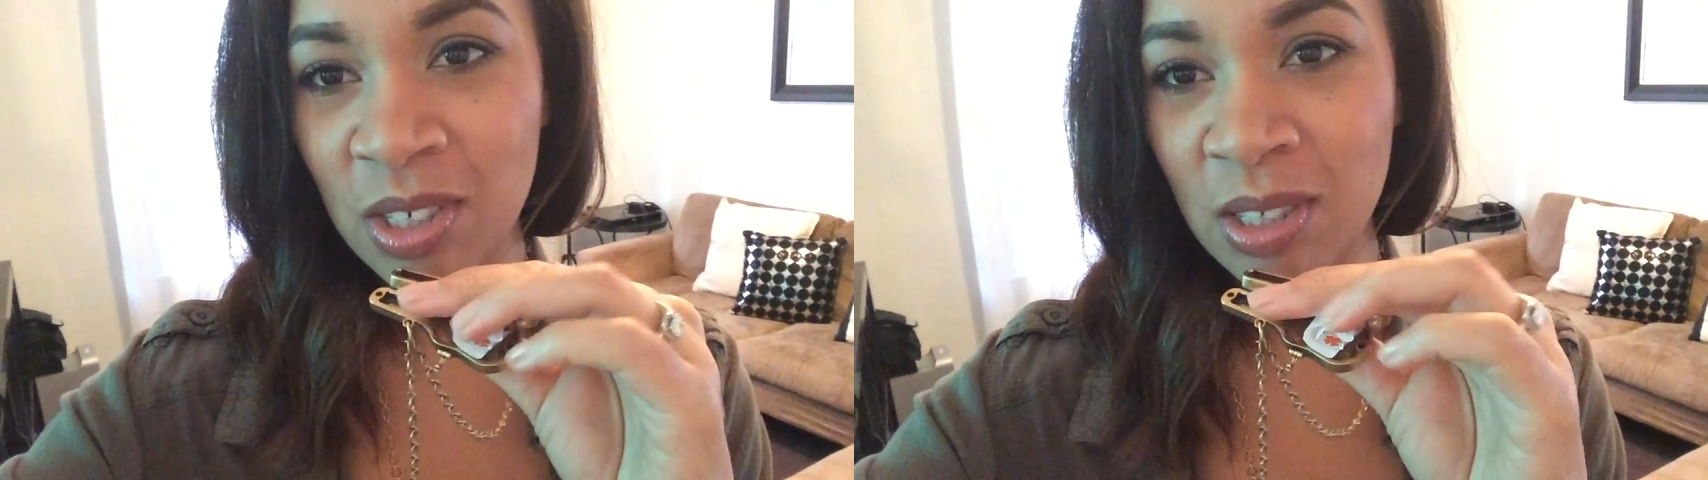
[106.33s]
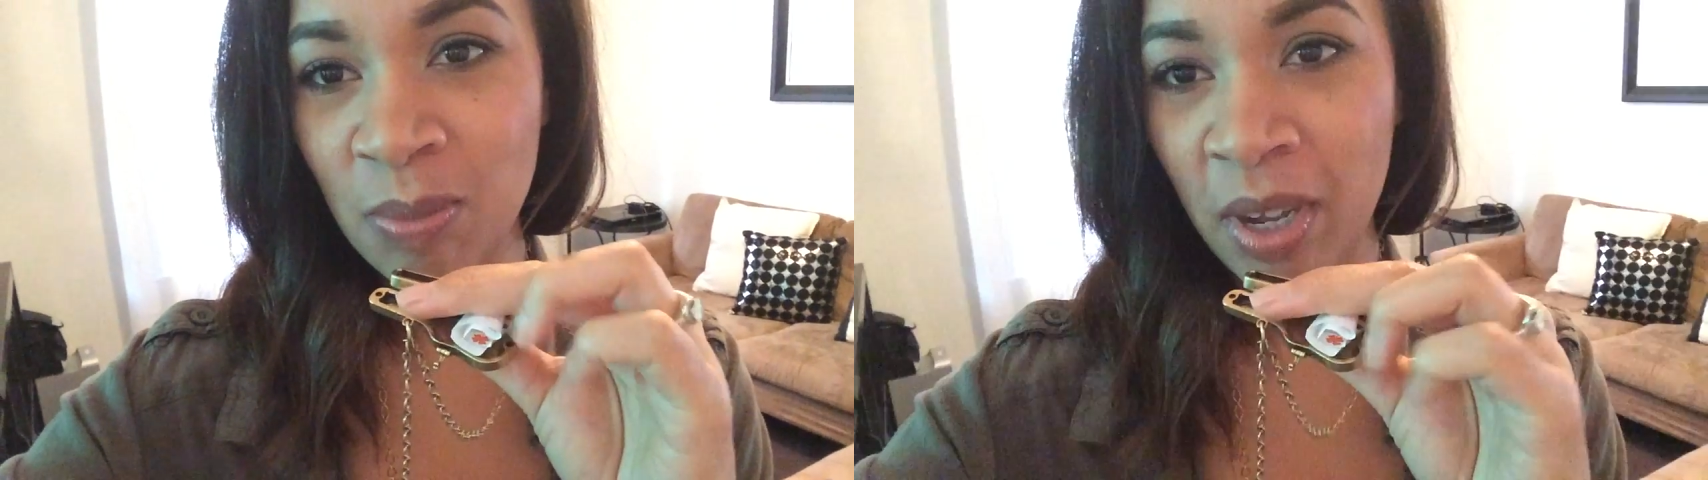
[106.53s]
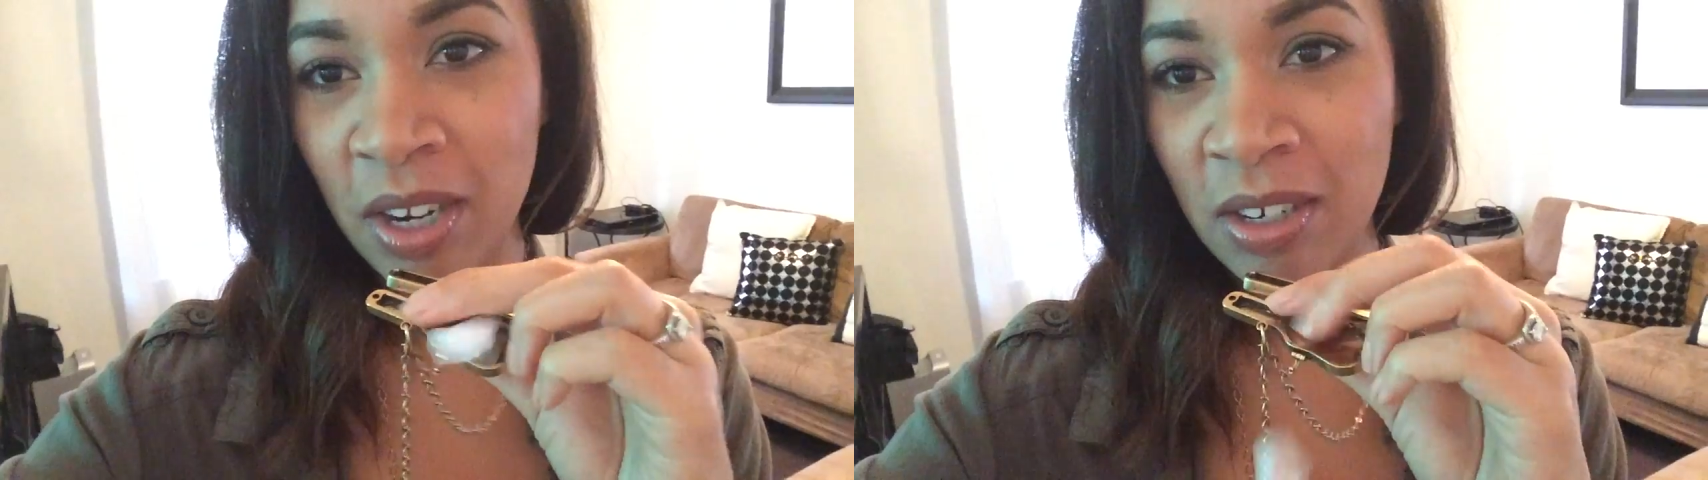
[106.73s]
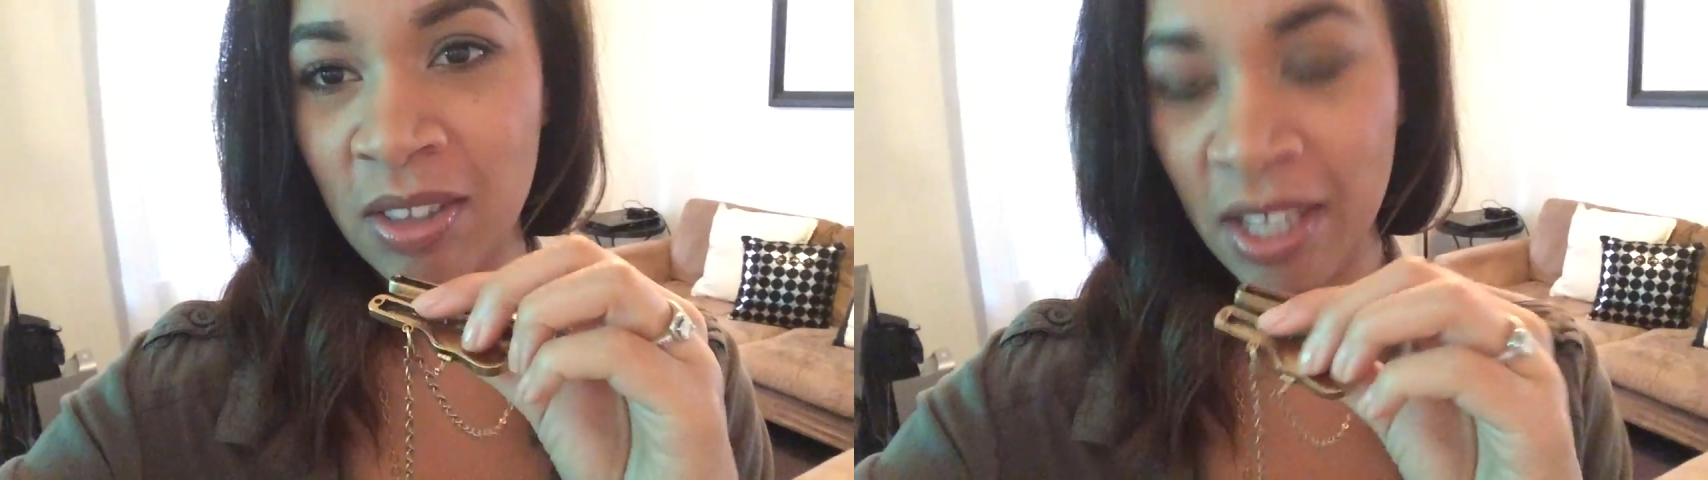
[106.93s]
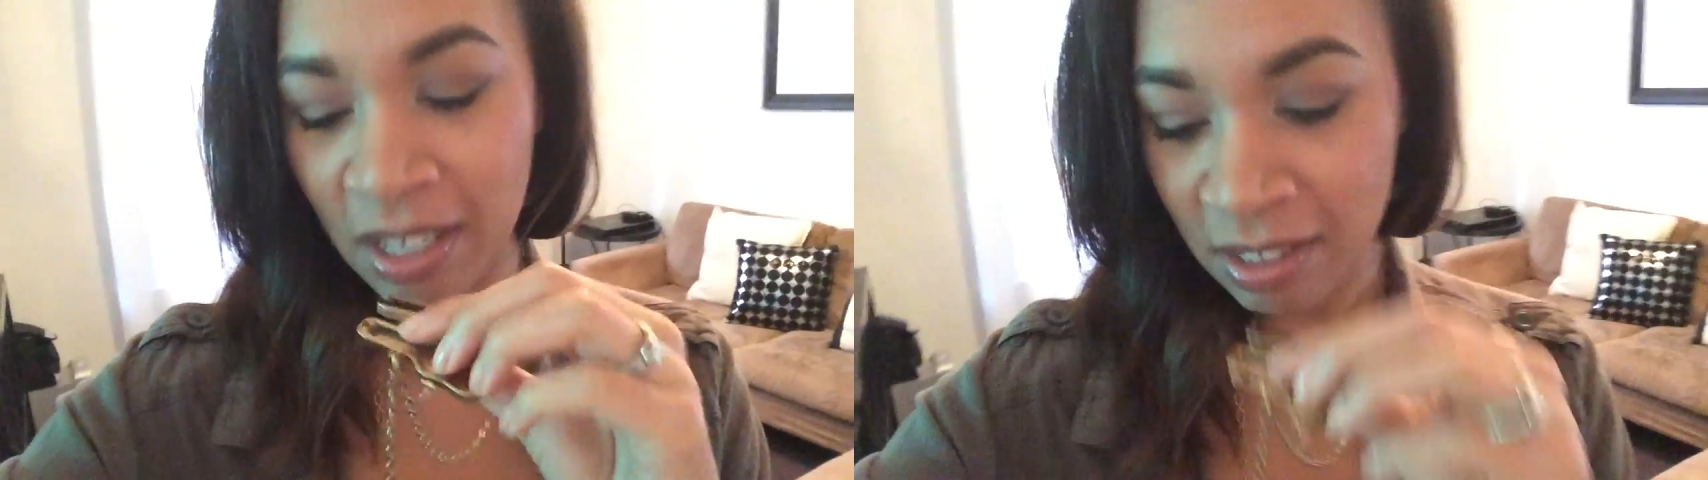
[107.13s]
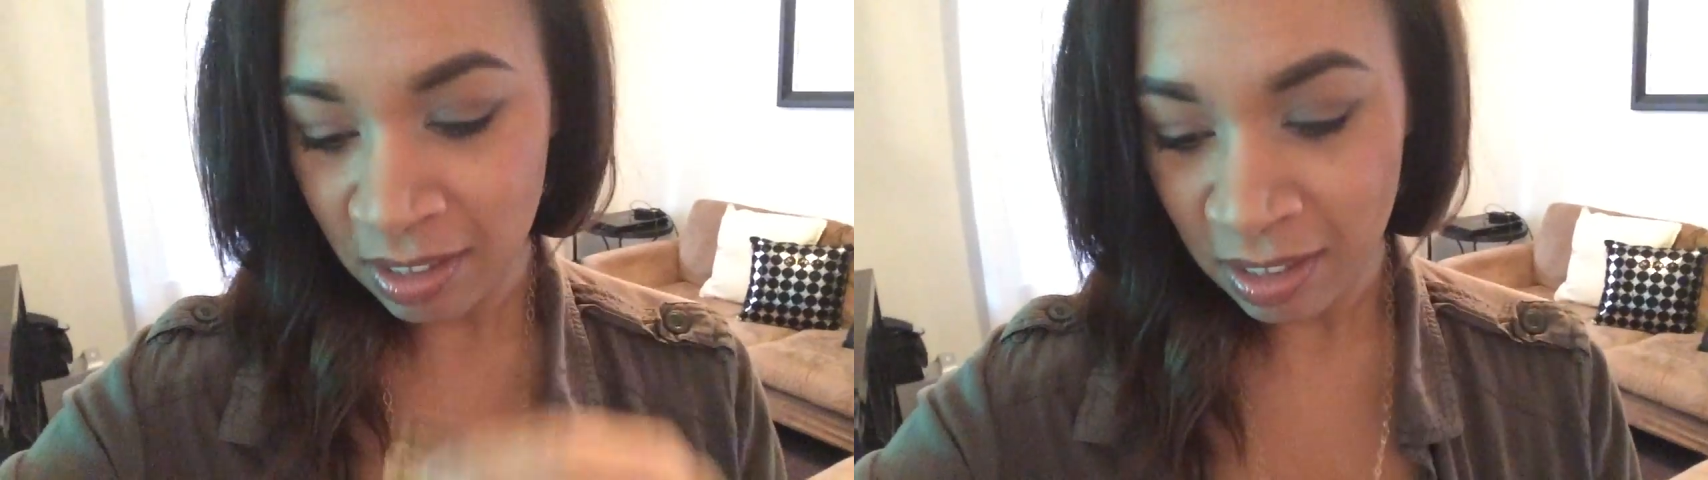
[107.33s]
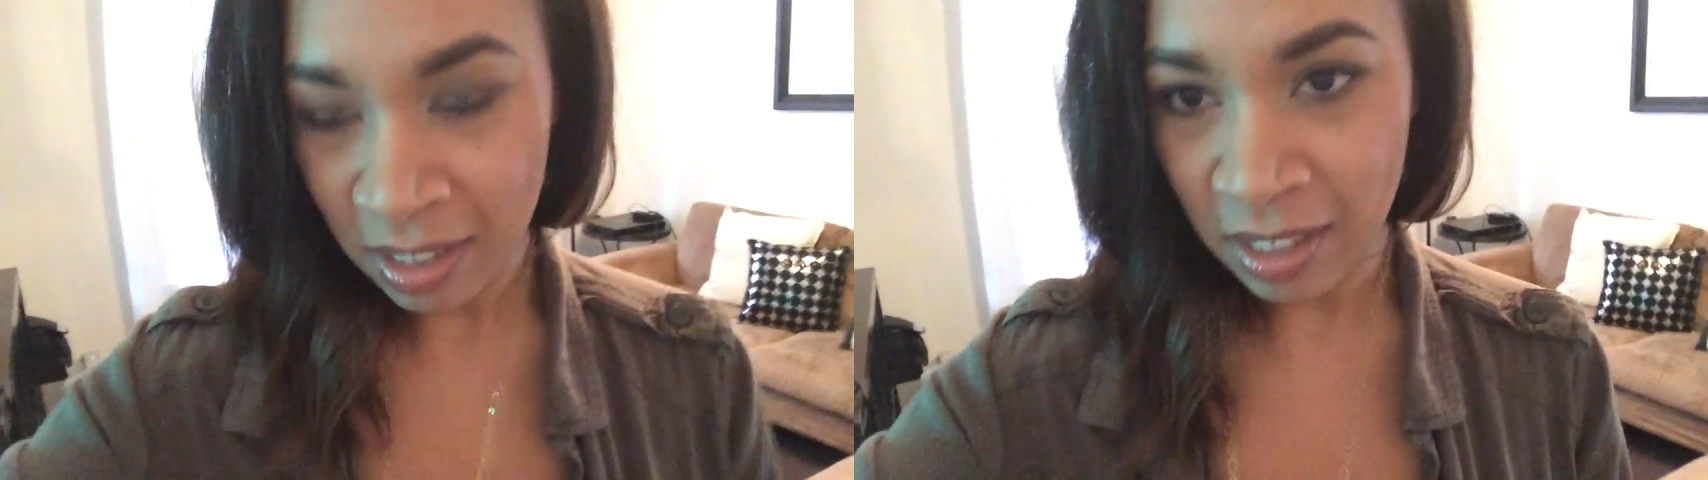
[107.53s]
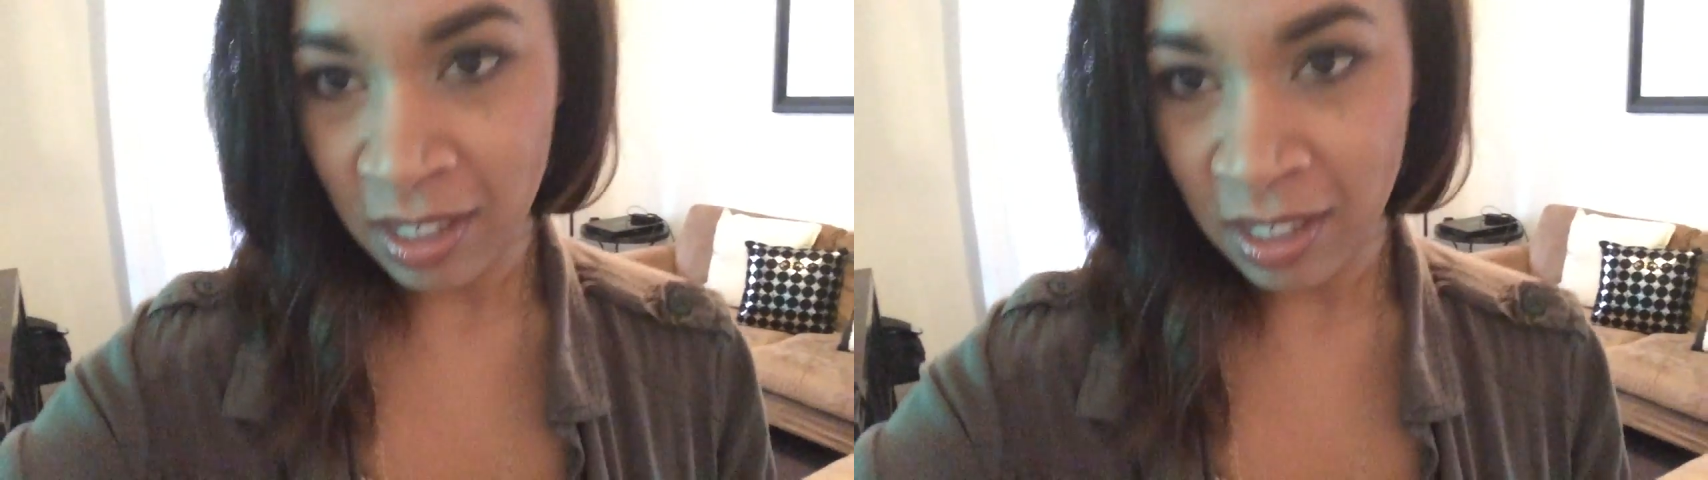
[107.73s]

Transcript: inspired things.